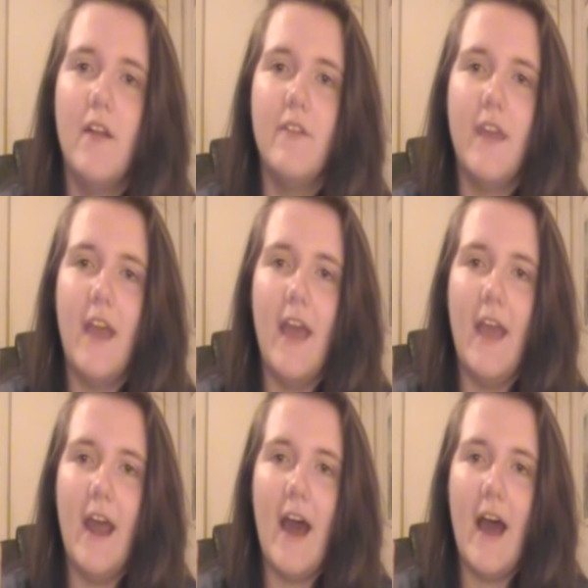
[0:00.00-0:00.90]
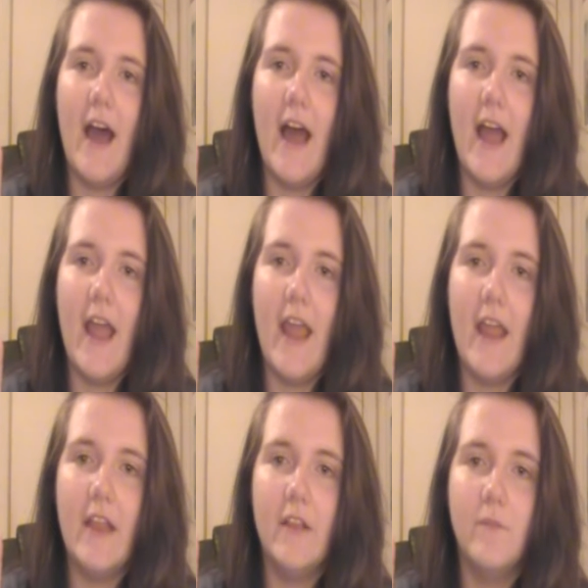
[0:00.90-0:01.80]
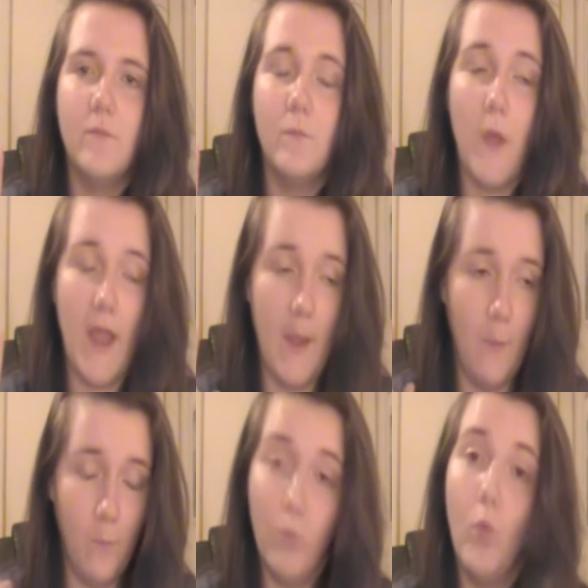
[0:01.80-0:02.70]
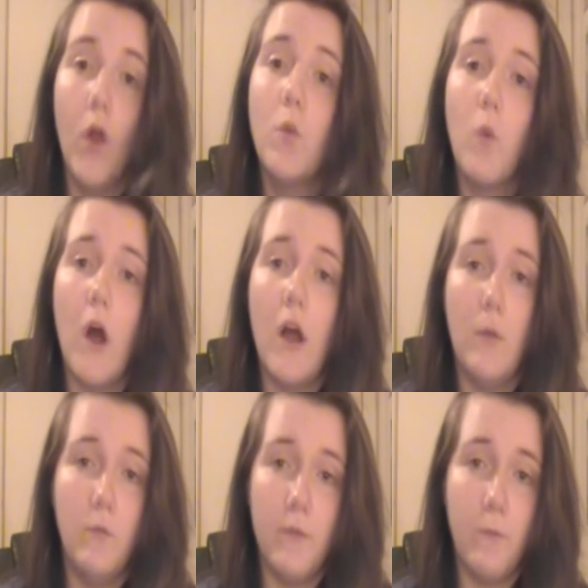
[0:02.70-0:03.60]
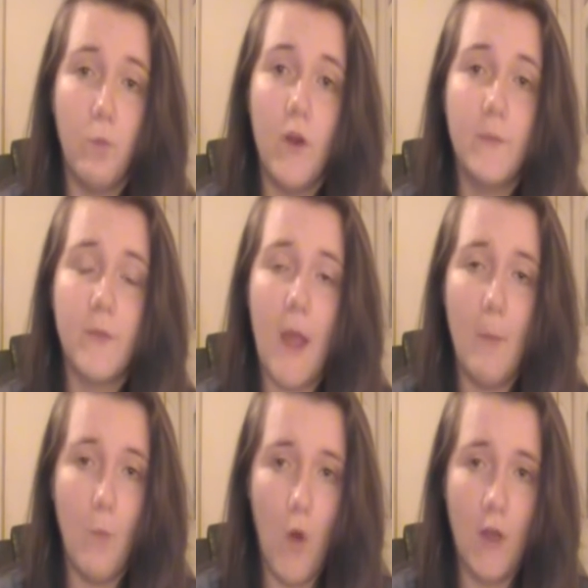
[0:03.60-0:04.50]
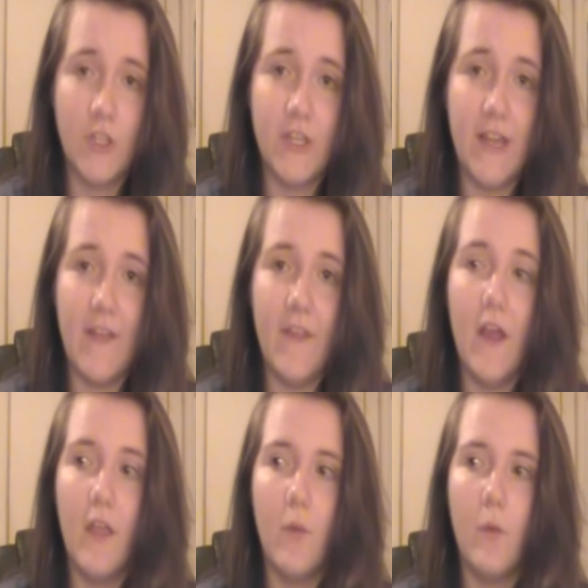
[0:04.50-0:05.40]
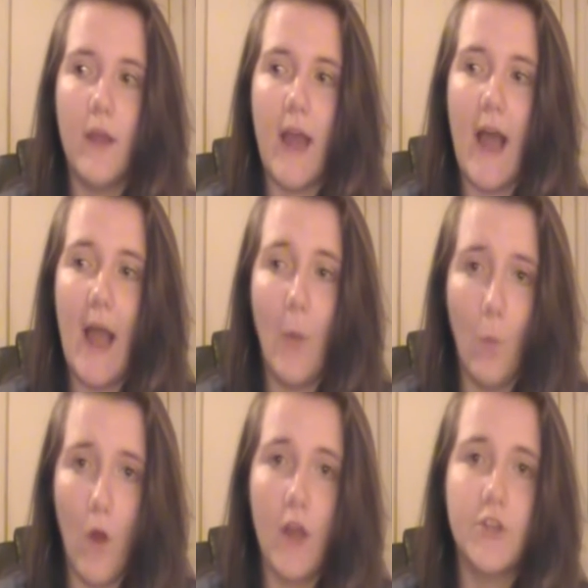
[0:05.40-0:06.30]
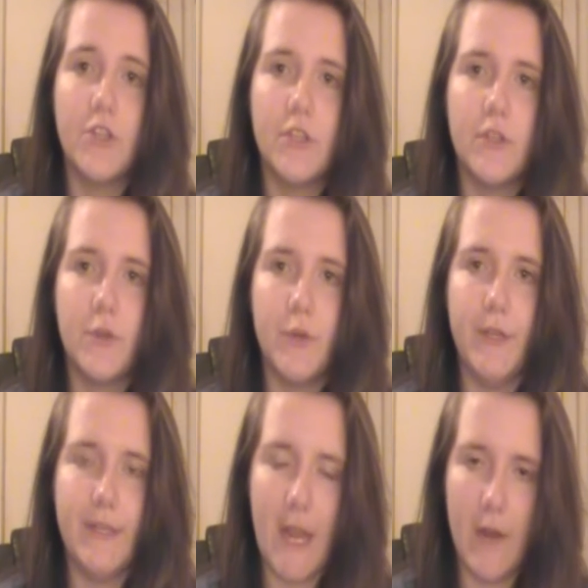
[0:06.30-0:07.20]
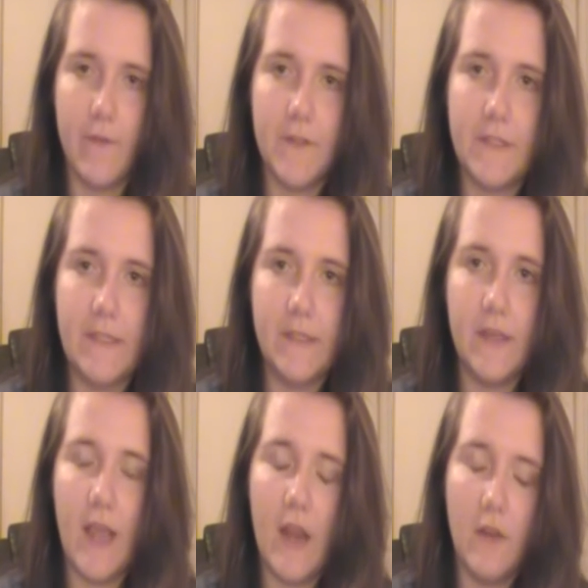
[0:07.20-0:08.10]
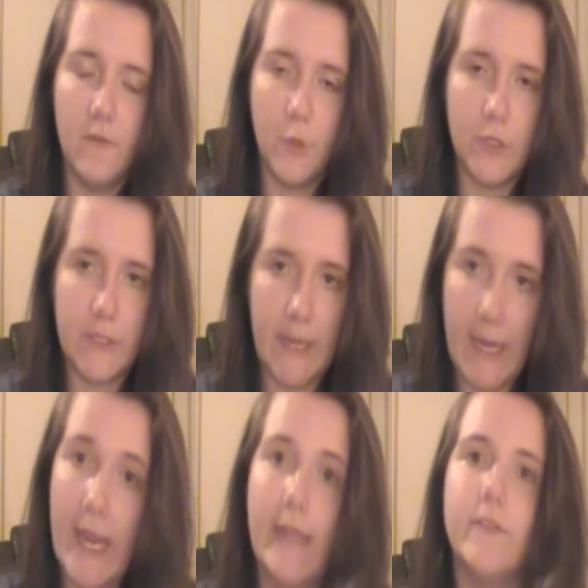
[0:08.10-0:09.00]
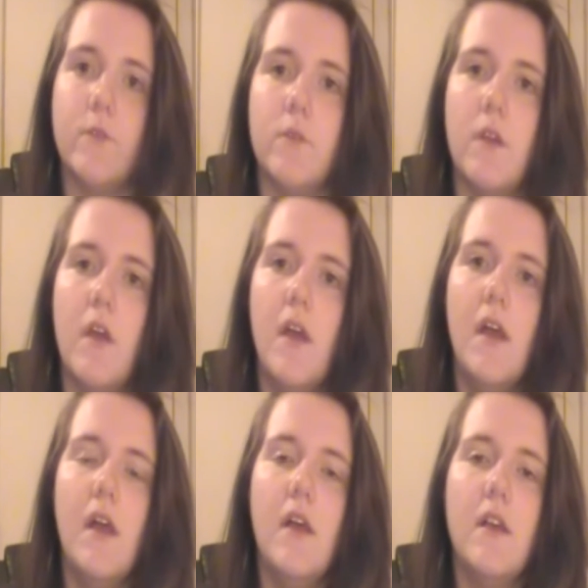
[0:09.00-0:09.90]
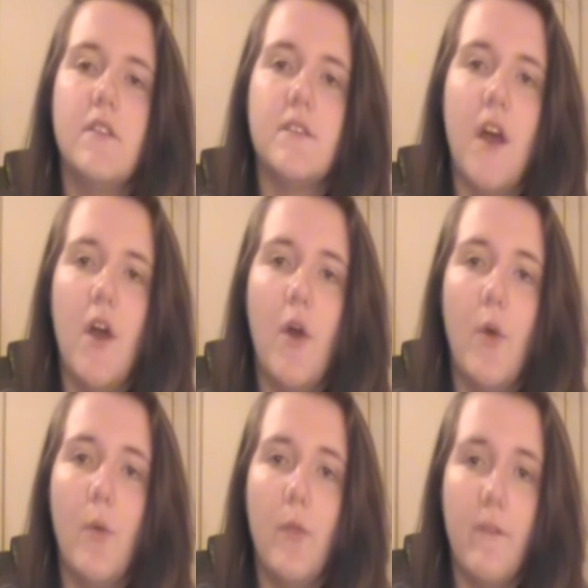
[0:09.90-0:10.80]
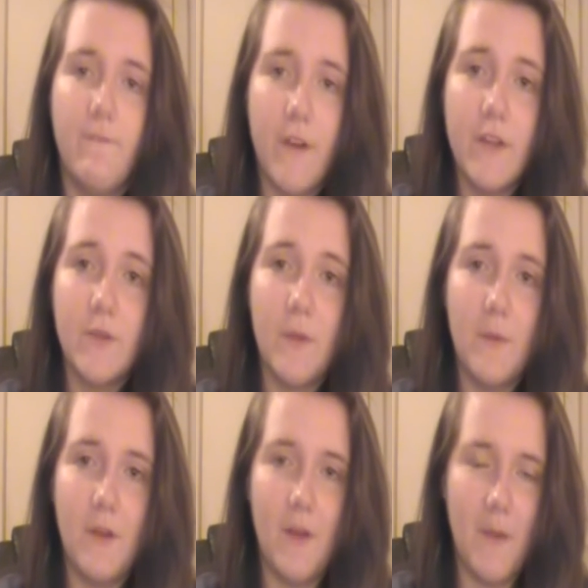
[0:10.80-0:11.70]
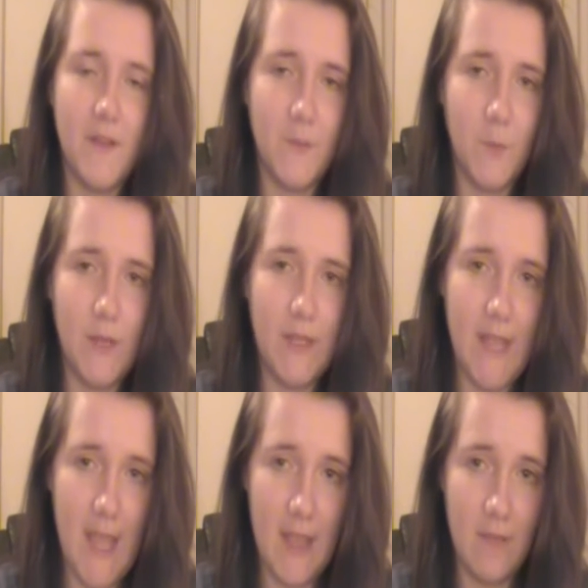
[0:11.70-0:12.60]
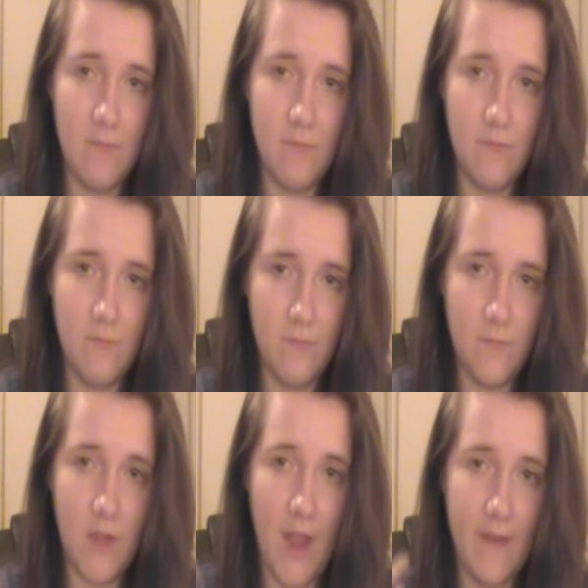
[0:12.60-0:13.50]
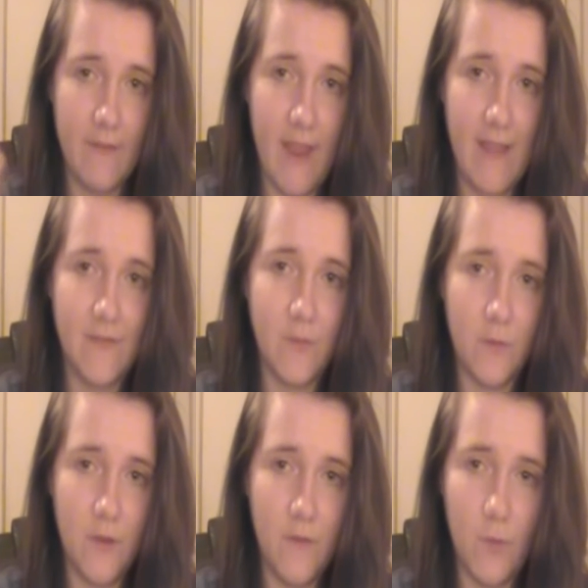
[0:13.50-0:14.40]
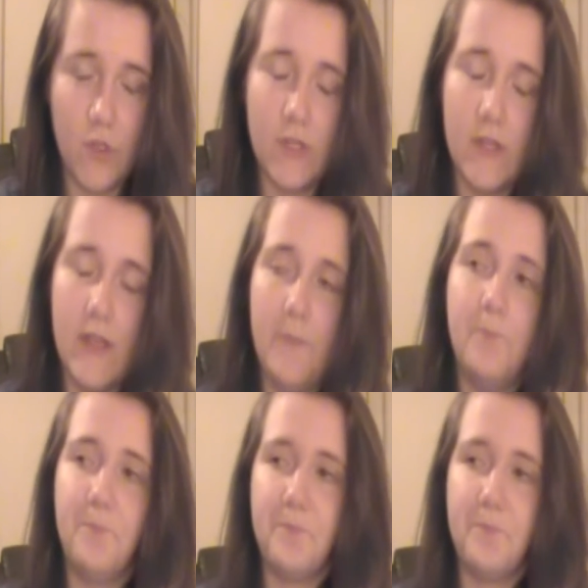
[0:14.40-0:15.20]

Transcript: that I have one of them I'm watching and the other one I watched through the entire first season and it unfortunately got canceled. So the first one we talked about is the one that got canceled, unfortunately.